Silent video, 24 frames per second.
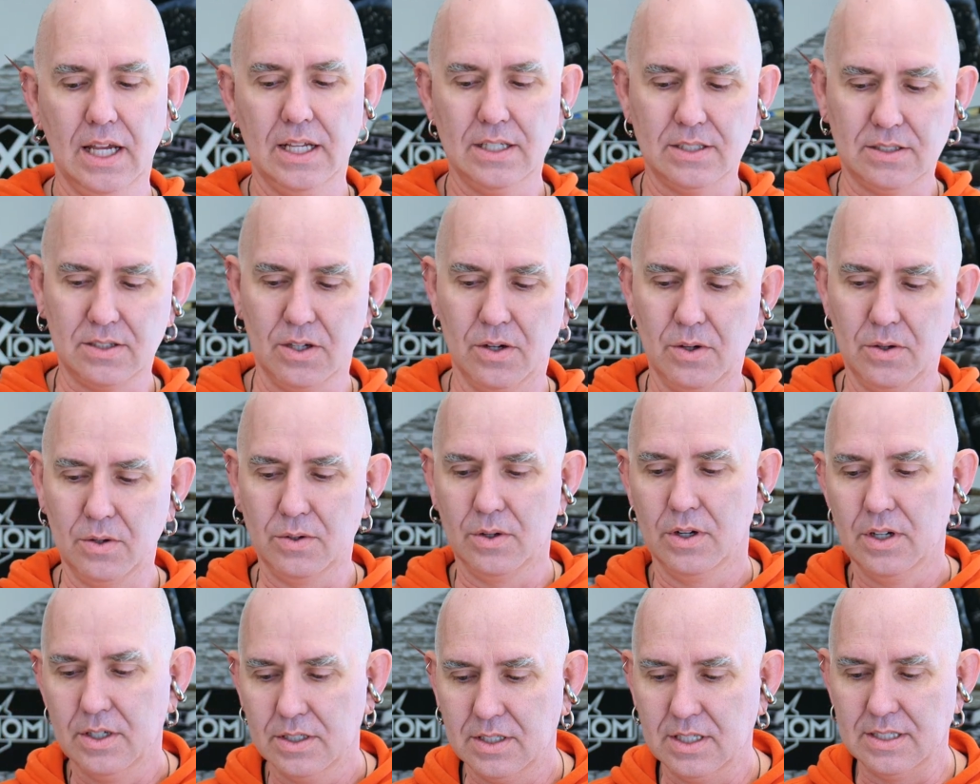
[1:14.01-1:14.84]

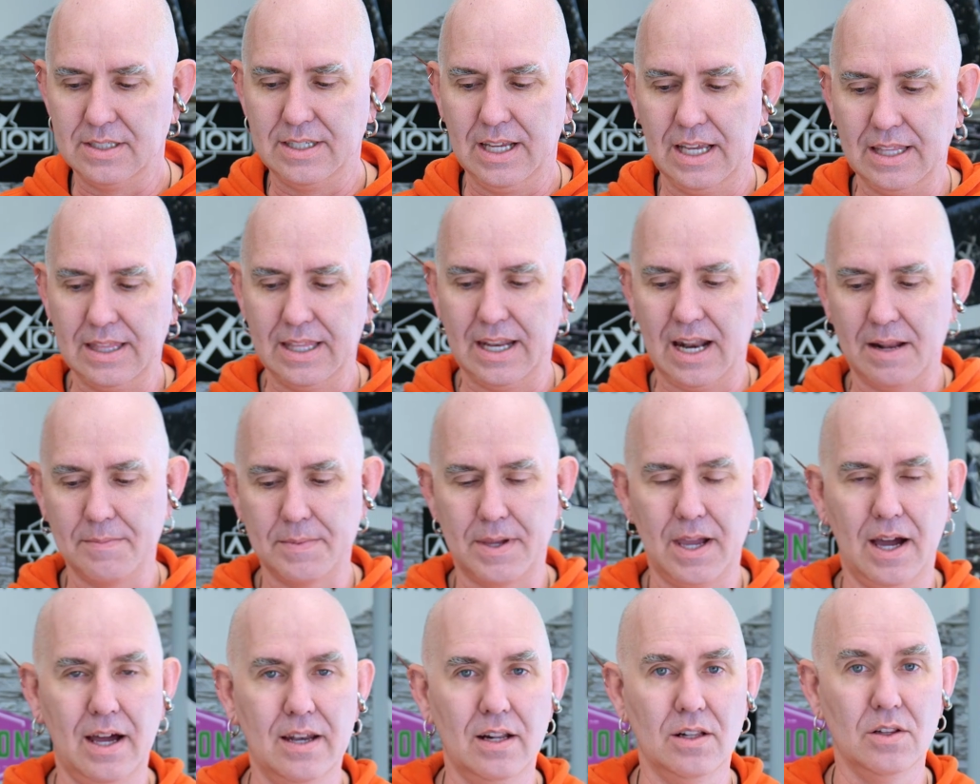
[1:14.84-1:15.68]
So to say that I'm
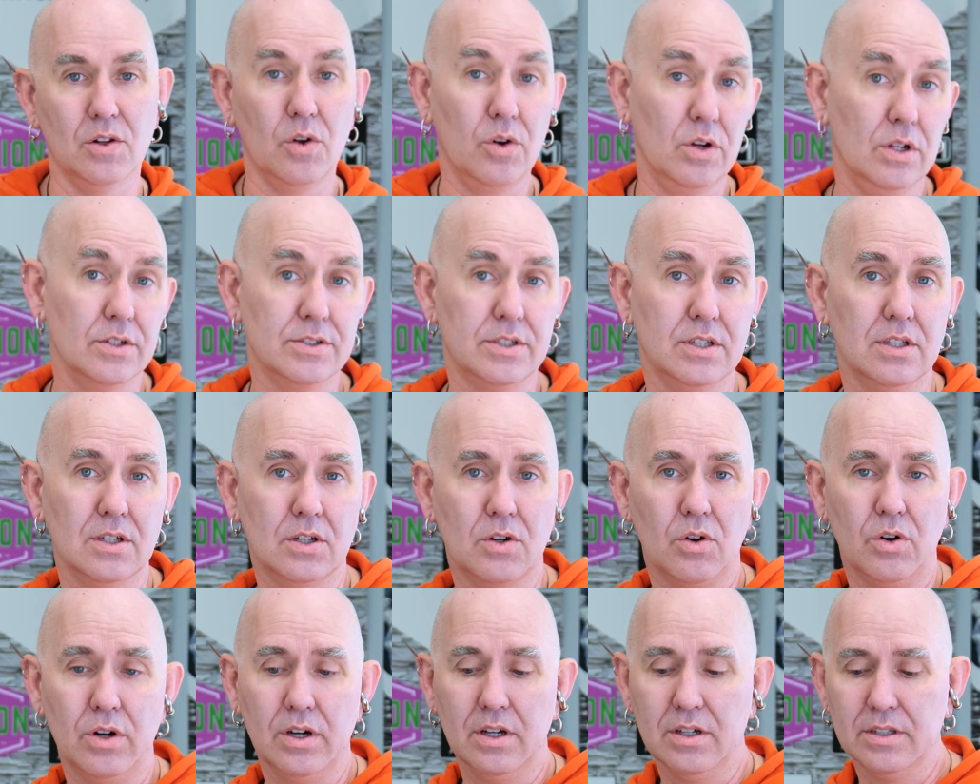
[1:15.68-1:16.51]
kind of loyal to the
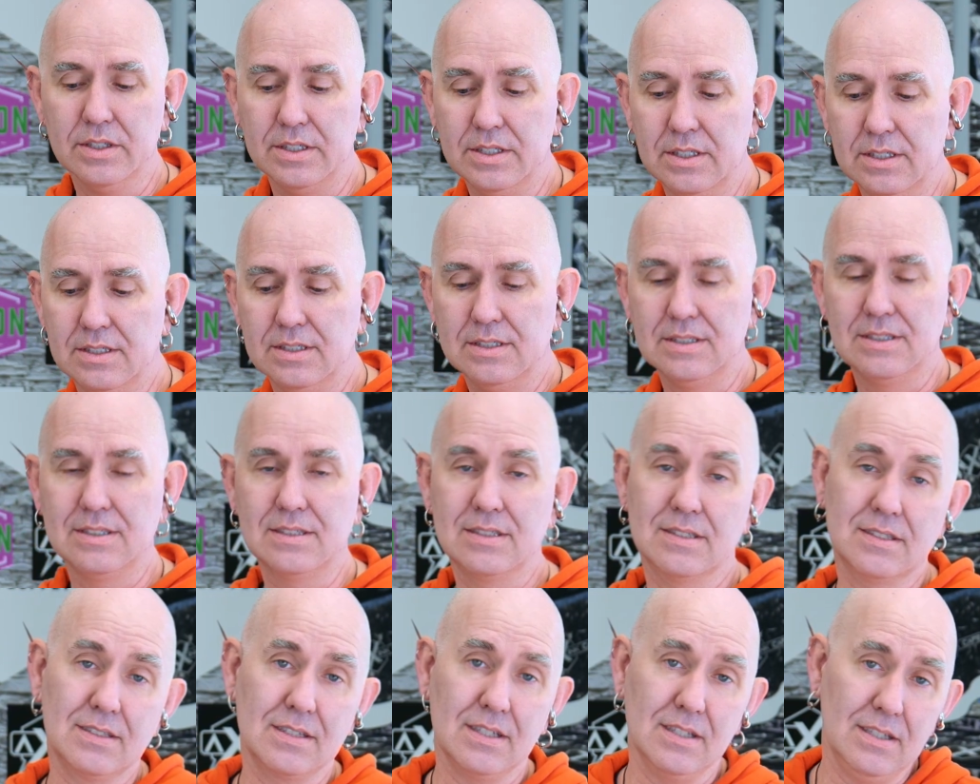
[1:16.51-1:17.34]
coil
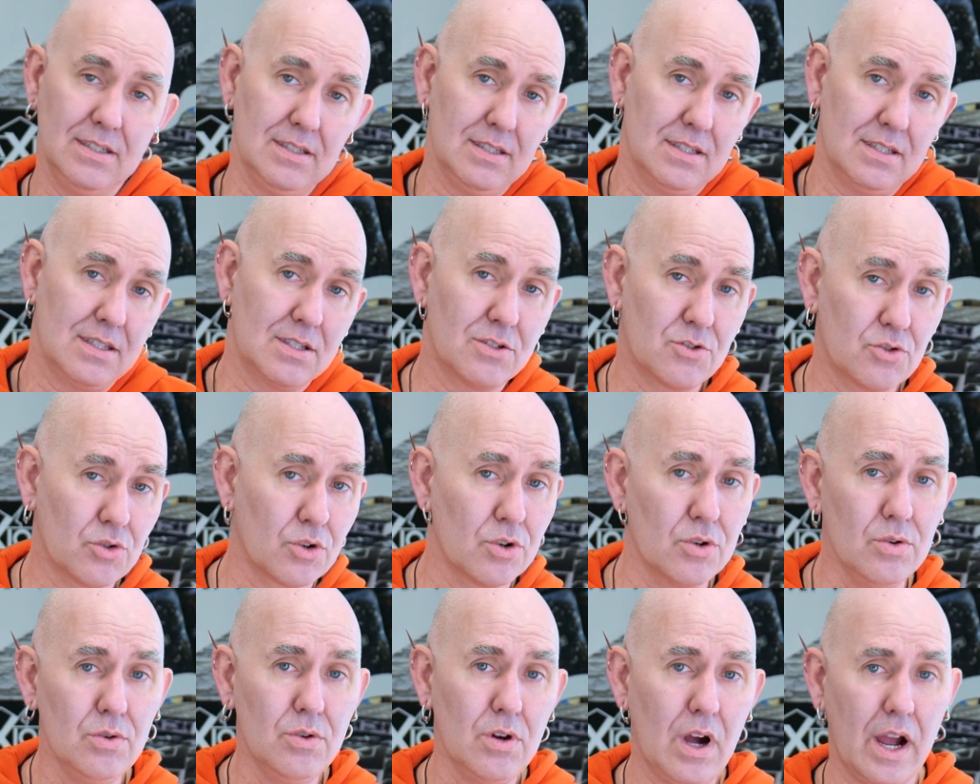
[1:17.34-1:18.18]
is
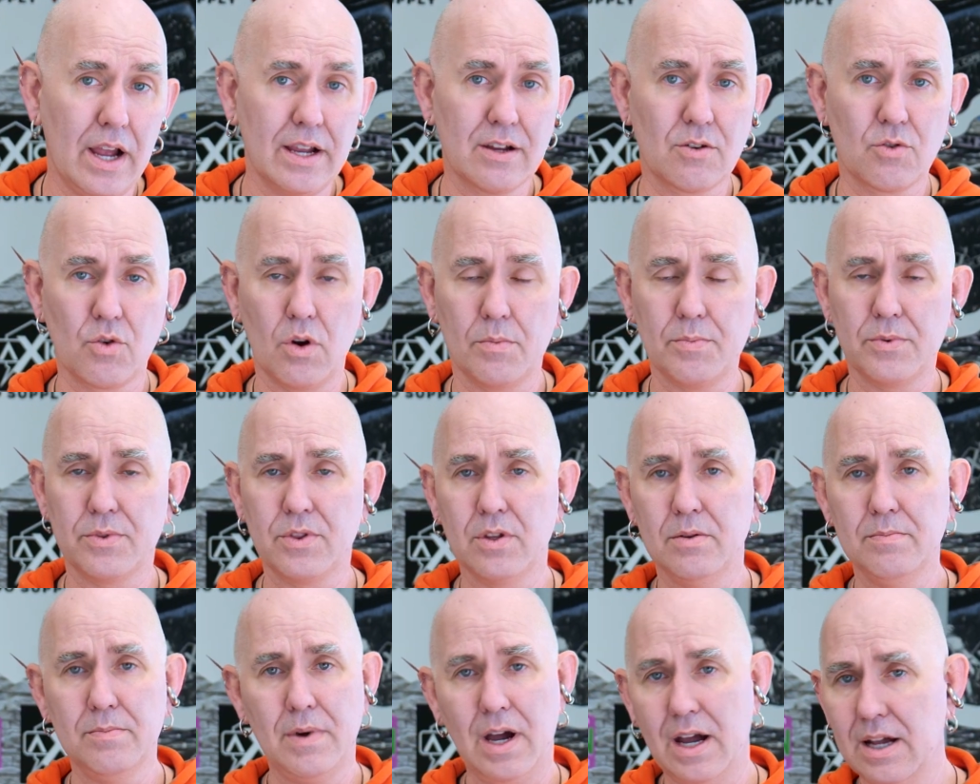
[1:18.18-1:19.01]
true. I grew up with
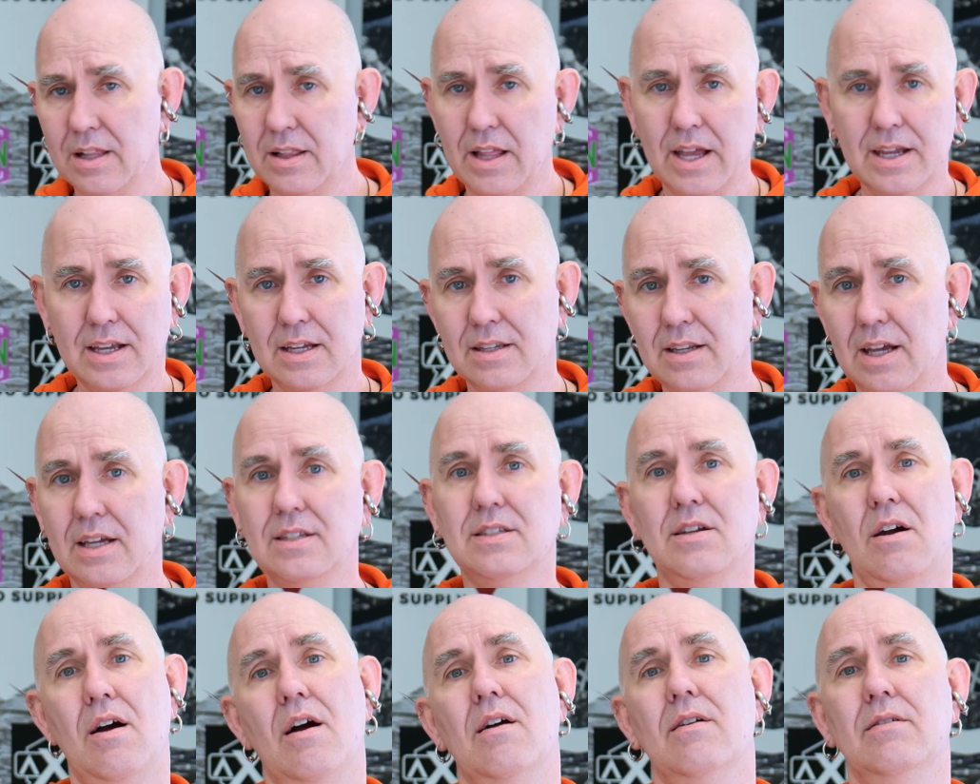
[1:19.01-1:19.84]
them. I like a
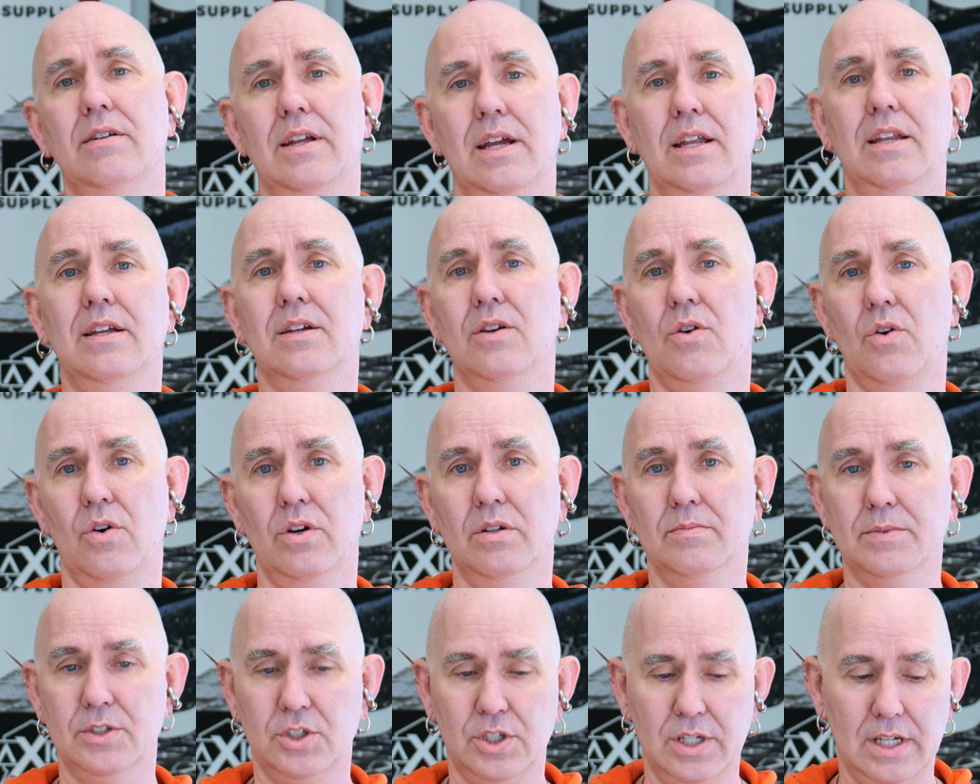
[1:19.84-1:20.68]
nice hard-hitting
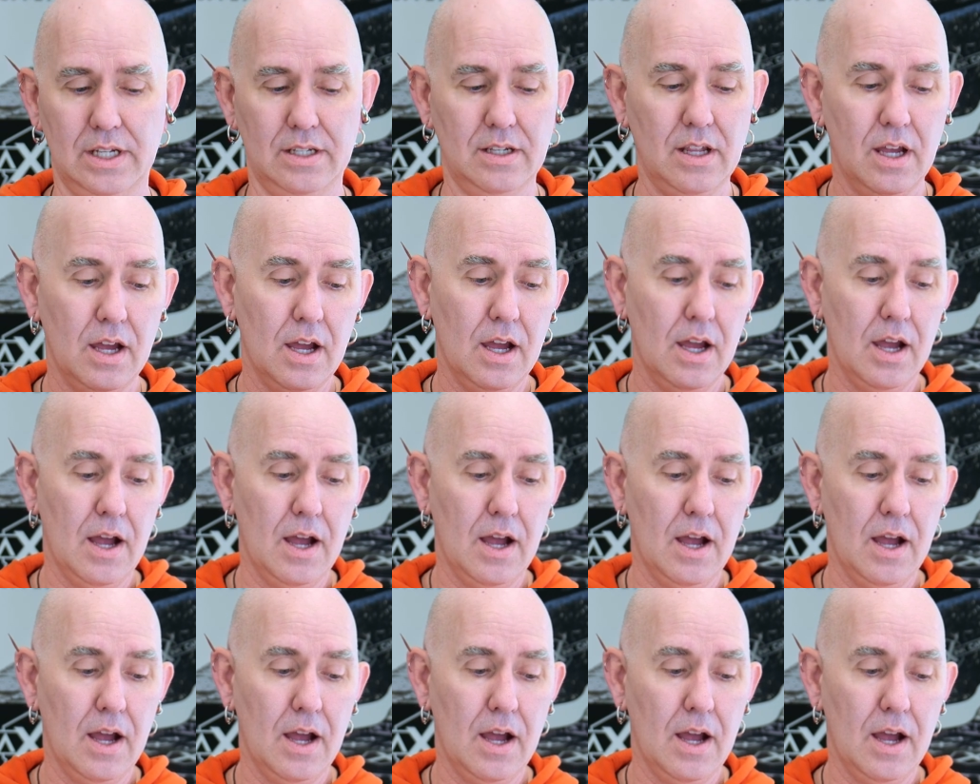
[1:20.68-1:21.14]
coil machine.